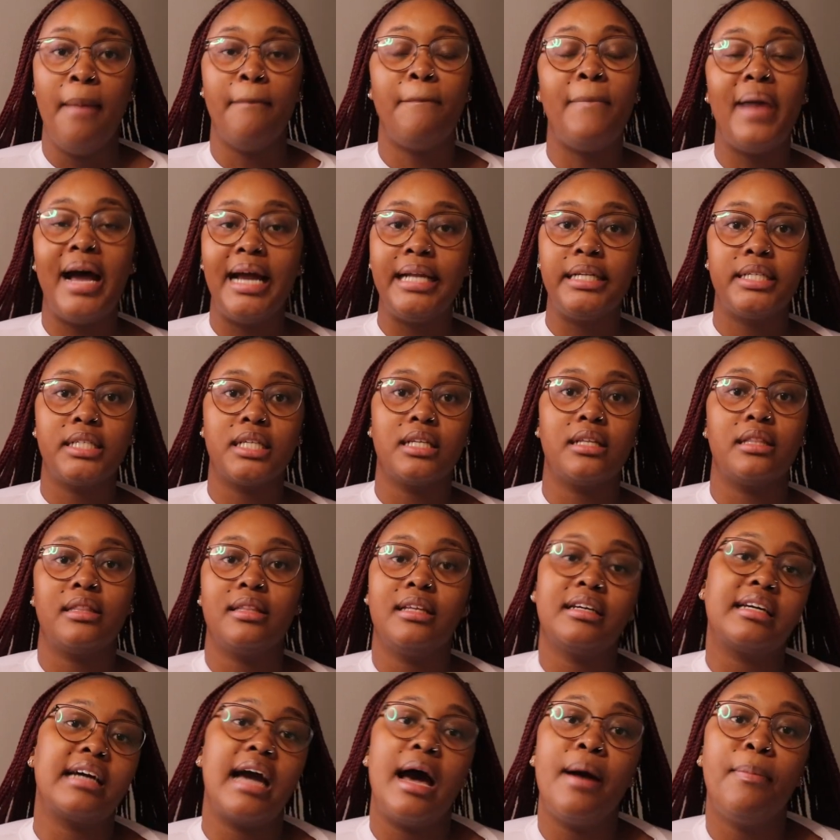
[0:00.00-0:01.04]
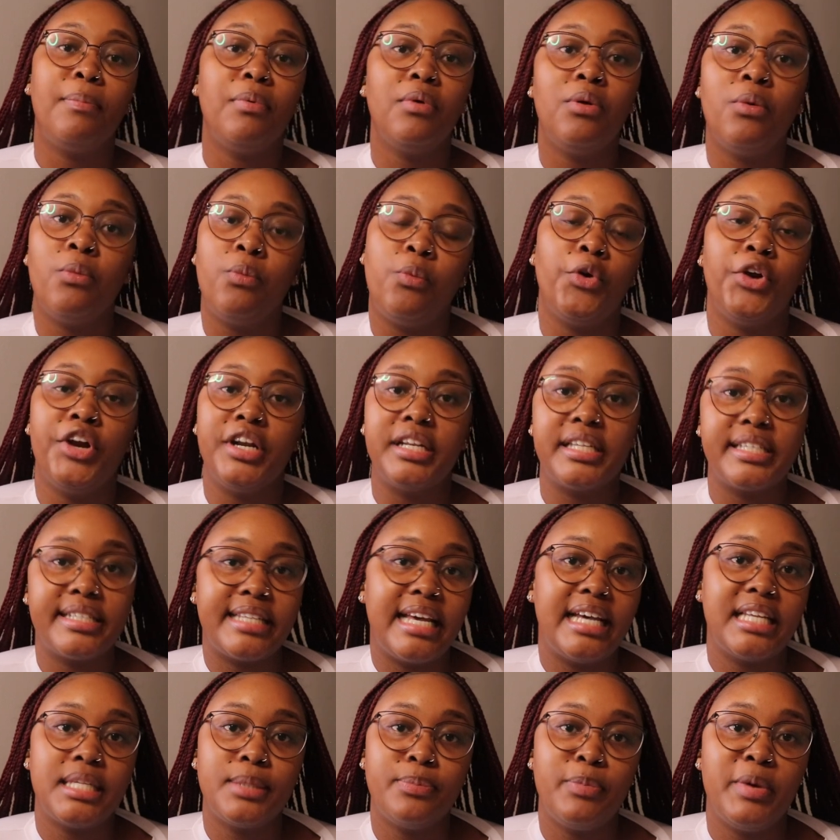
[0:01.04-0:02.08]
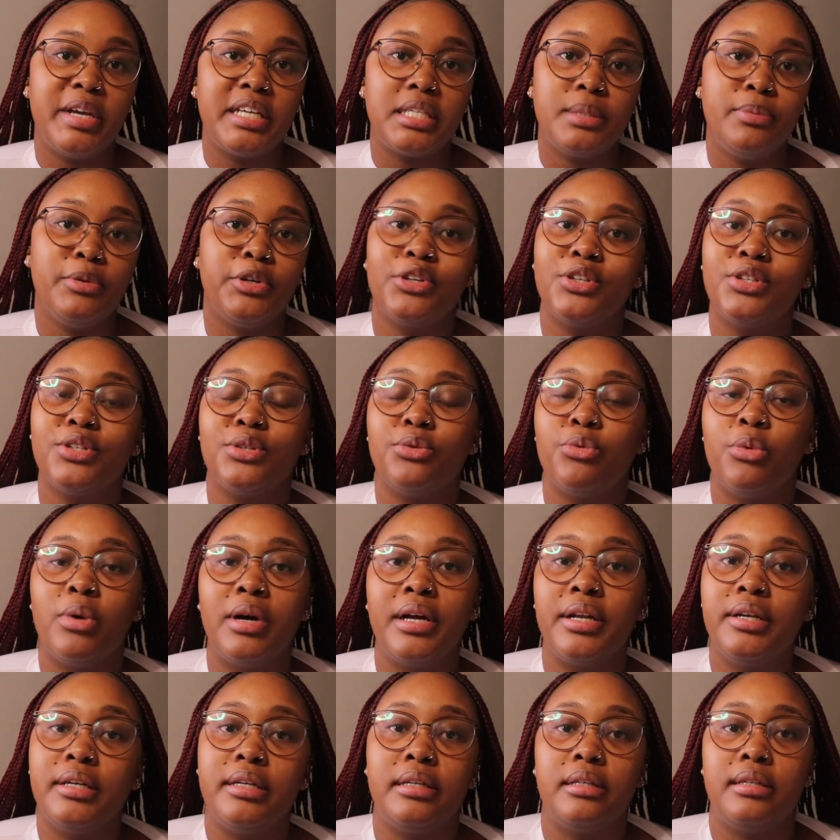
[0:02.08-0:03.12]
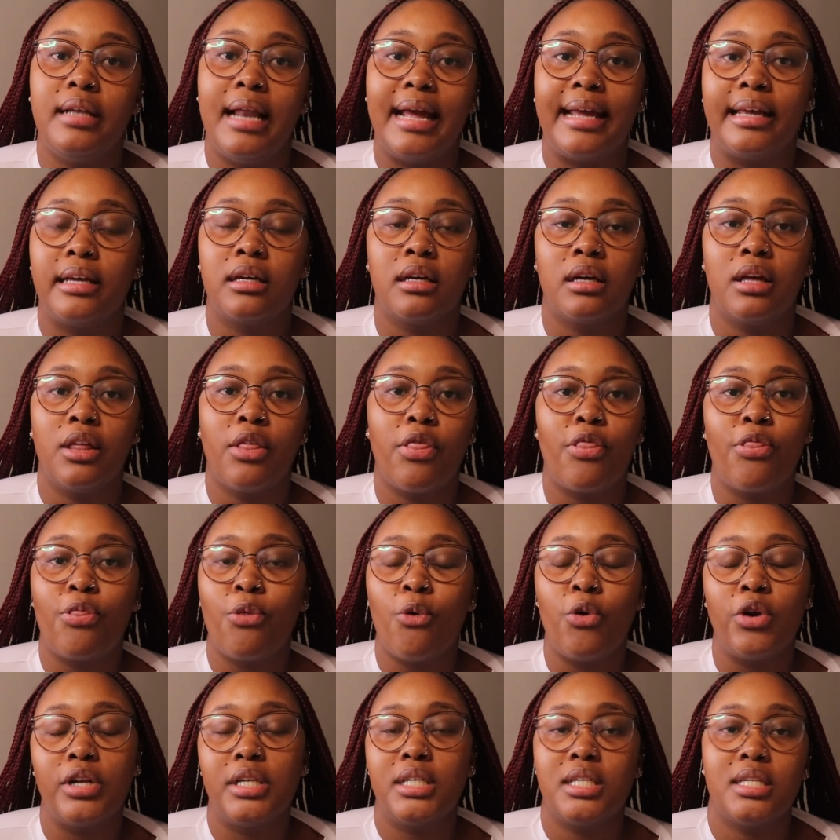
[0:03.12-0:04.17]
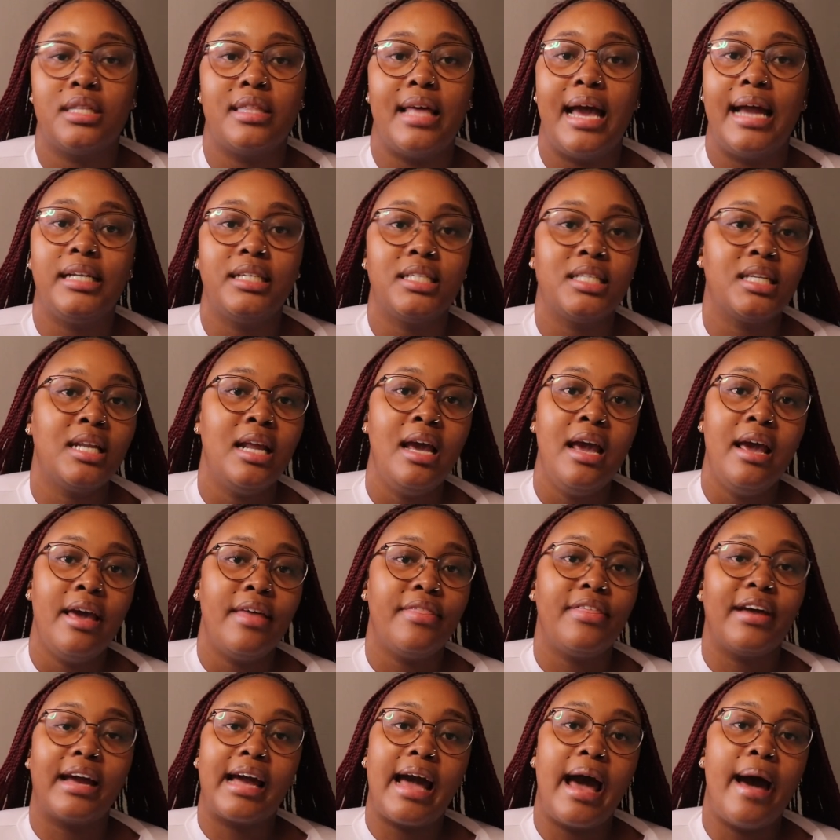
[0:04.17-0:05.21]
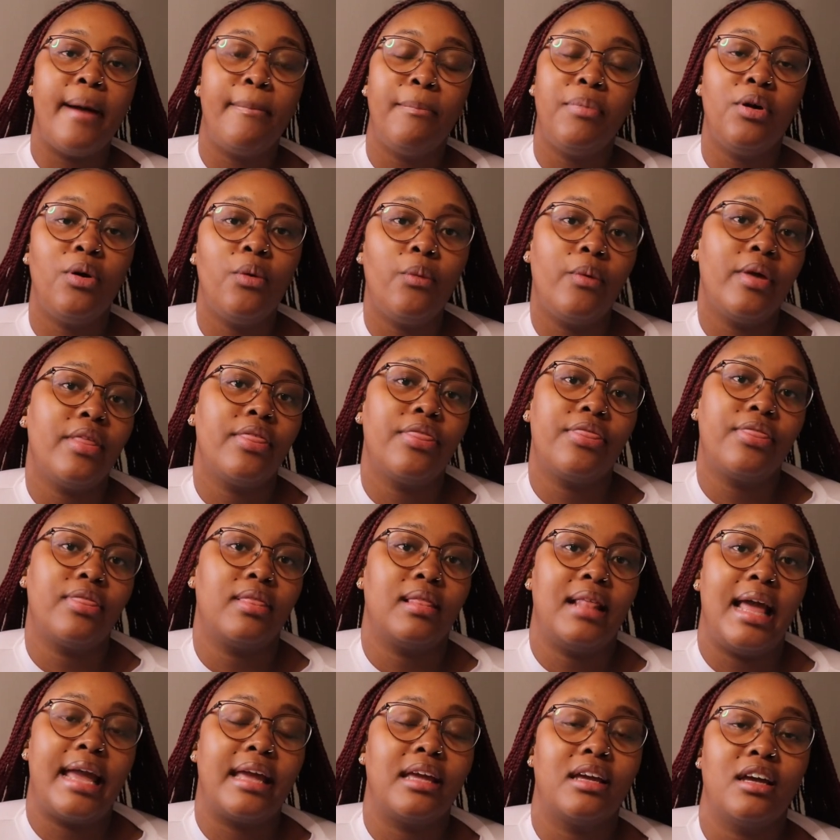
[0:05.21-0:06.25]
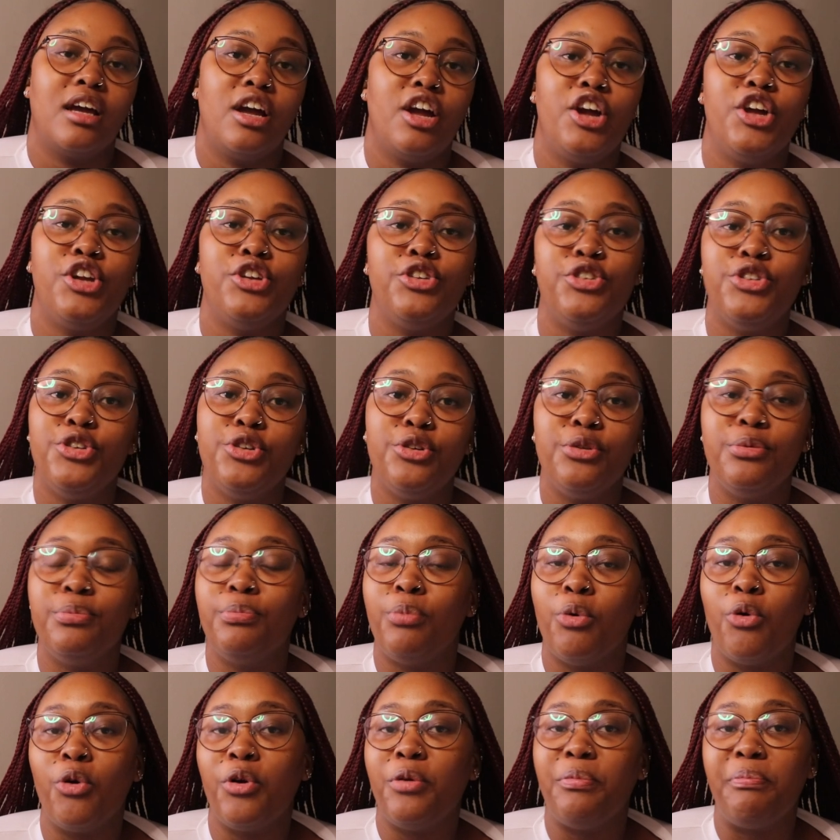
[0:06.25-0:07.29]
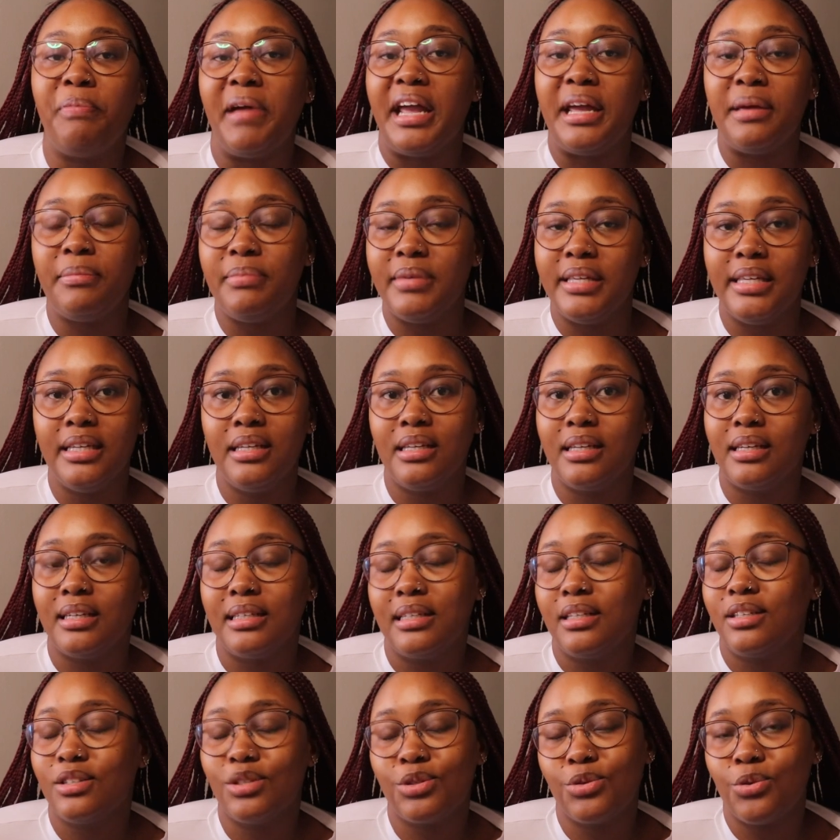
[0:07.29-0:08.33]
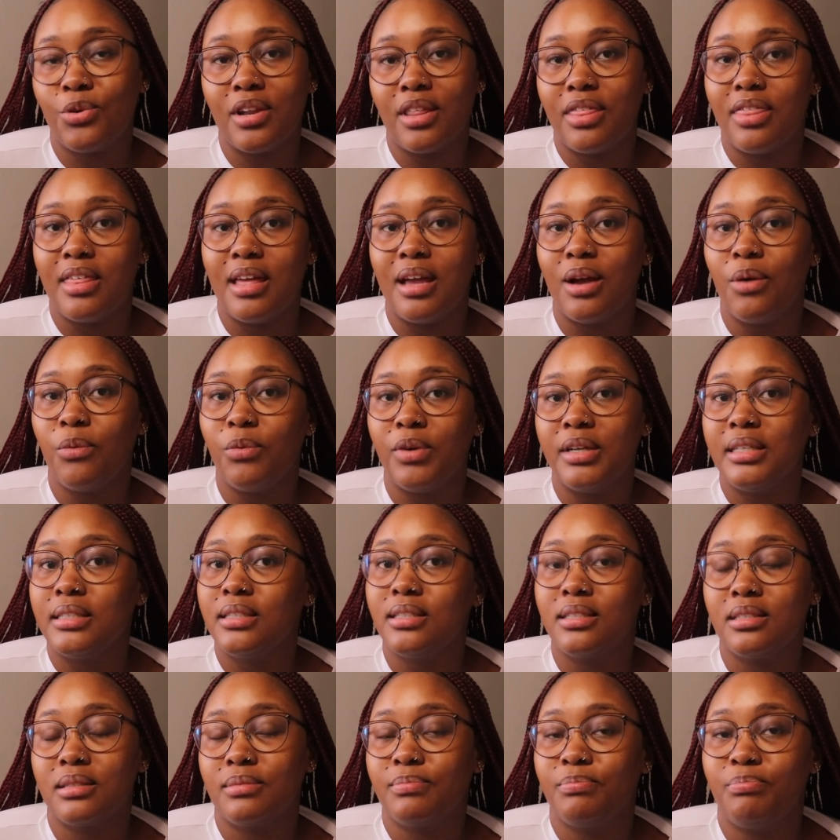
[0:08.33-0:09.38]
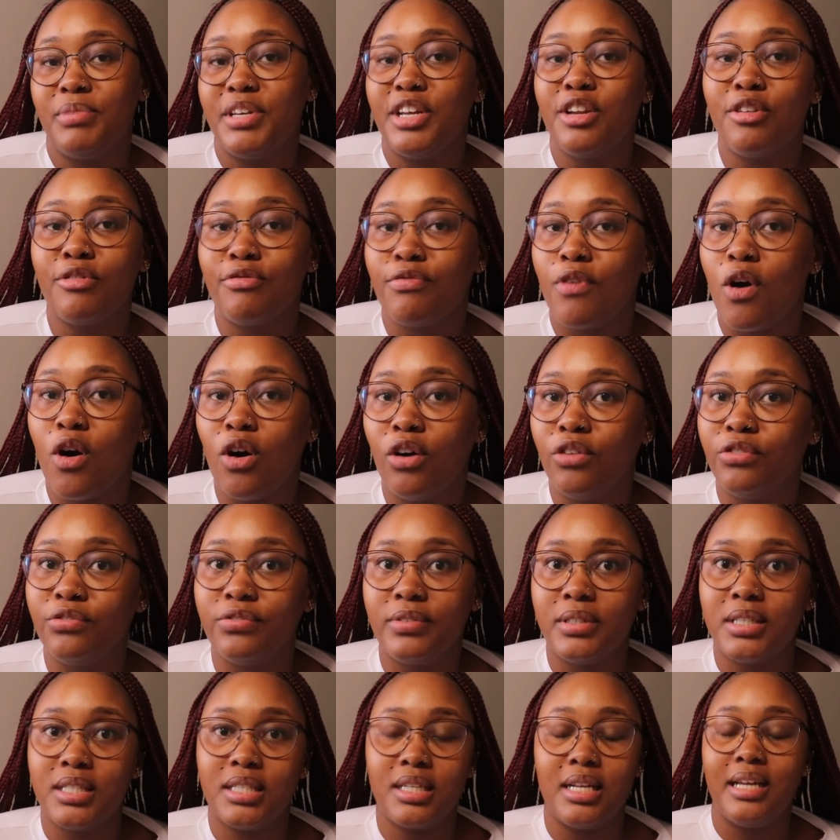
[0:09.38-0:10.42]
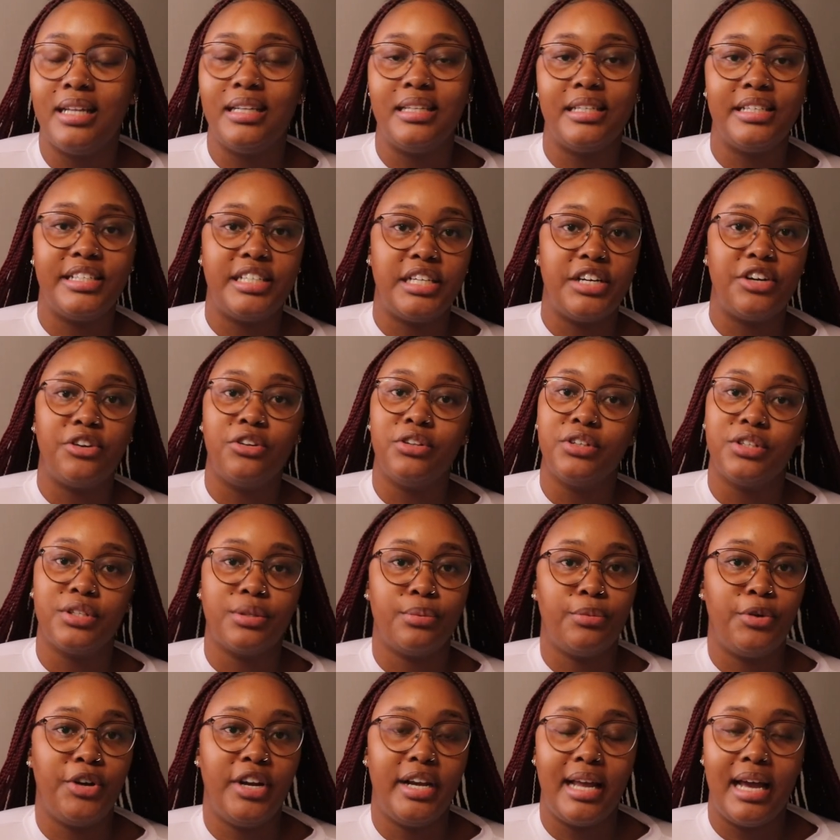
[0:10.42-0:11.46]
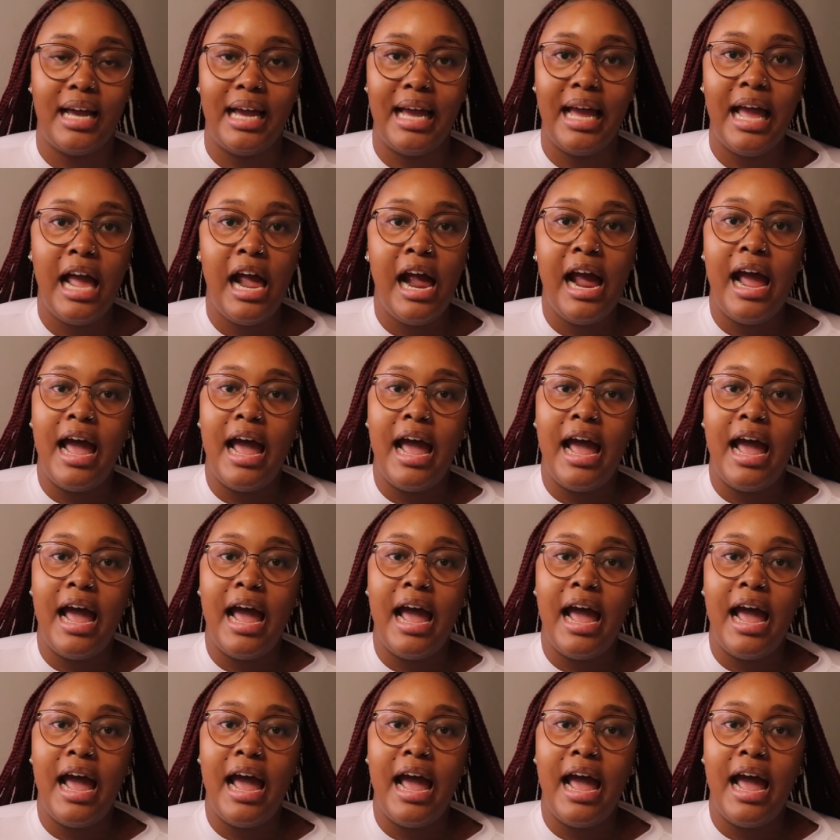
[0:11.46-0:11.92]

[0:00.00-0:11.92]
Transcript: but the couple weren't suspects because no one like thought that the couple with like a newborn baby sort of thing would be involved in Gerald's murder.